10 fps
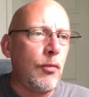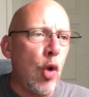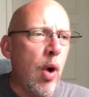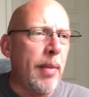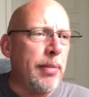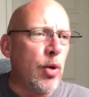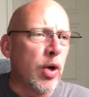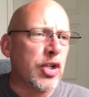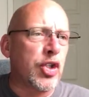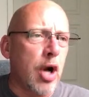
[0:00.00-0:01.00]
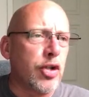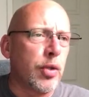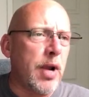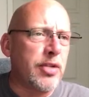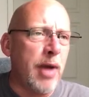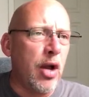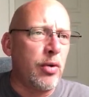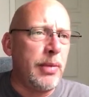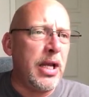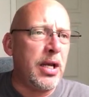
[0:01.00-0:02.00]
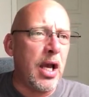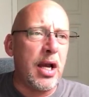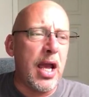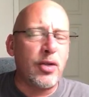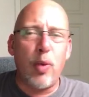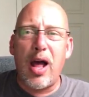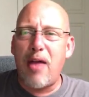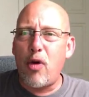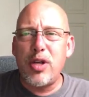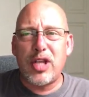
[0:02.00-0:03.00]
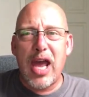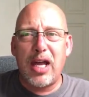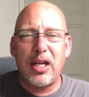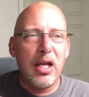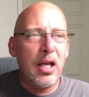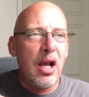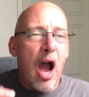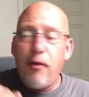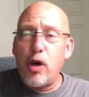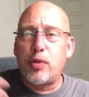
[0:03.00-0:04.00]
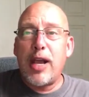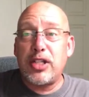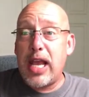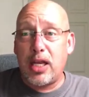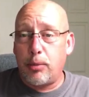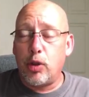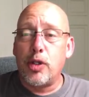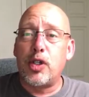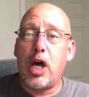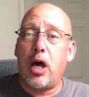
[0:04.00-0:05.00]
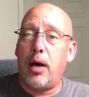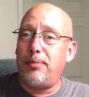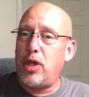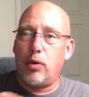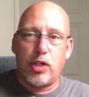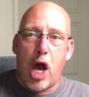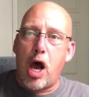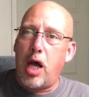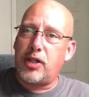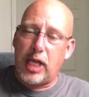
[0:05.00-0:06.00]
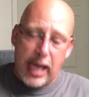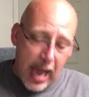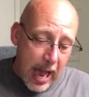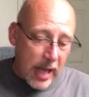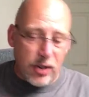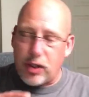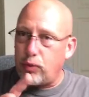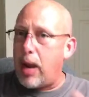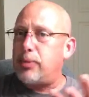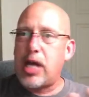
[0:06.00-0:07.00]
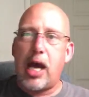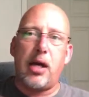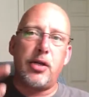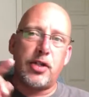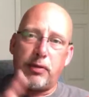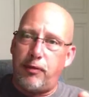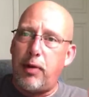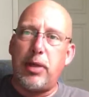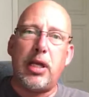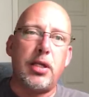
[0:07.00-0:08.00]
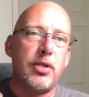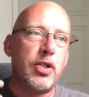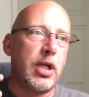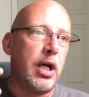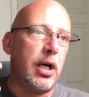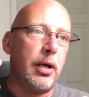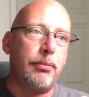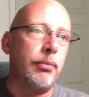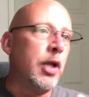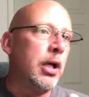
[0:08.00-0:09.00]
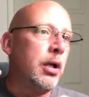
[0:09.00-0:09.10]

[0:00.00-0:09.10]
what made me want to start to raise my own meat and eggs? Well, I've always had I've always raised animals, um, you know, dogs and cats and reptiles, amphibians, um,